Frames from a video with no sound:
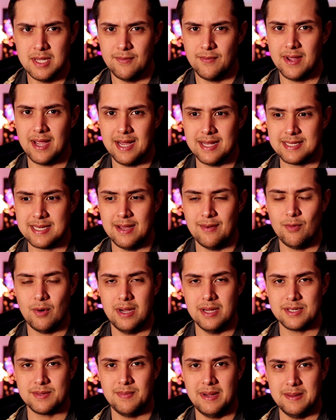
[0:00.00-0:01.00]
If you guys have
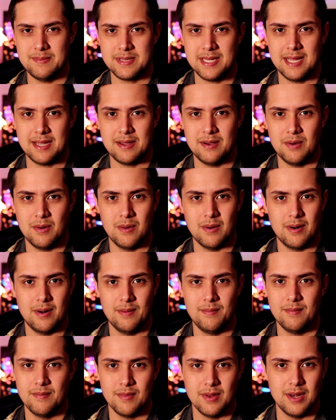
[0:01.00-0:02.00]
watched Mob Psycho
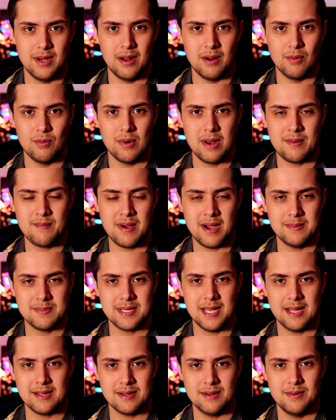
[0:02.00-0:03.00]
or, you know, read Mob
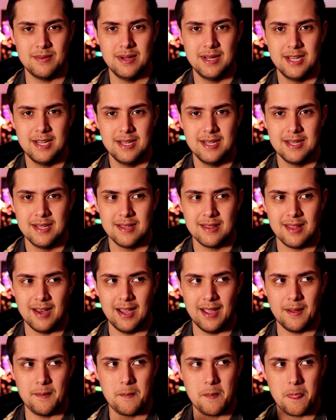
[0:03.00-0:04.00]
Psycho,
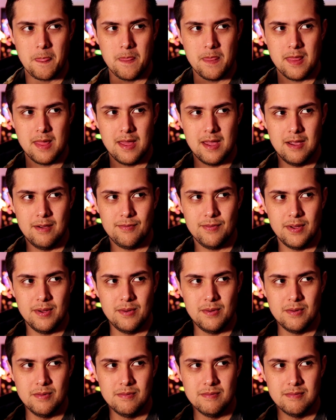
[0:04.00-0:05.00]
like if
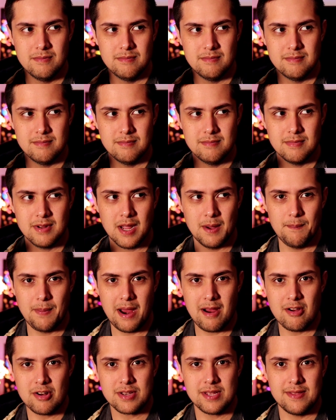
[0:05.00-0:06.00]
you
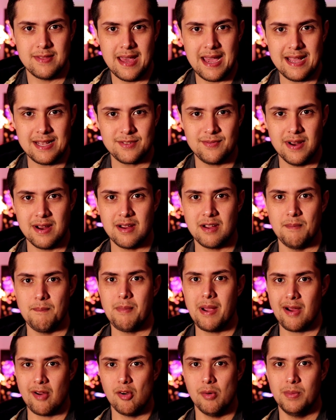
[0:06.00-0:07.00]
compare it to that, it's very
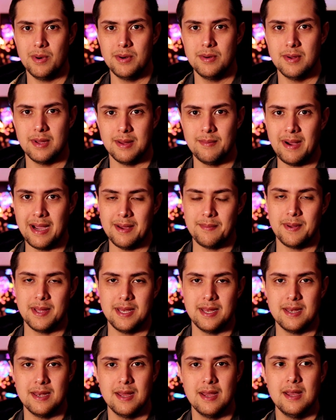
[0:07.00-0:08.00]
comparable in my
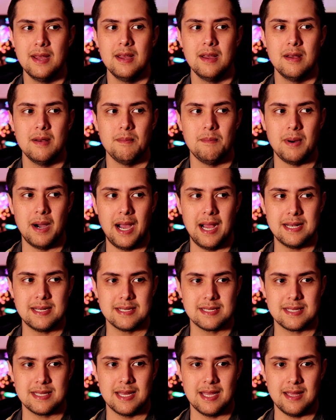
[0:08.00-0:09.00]
opinion, but I
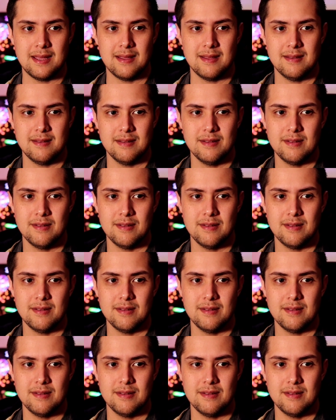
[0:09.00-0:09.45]
just think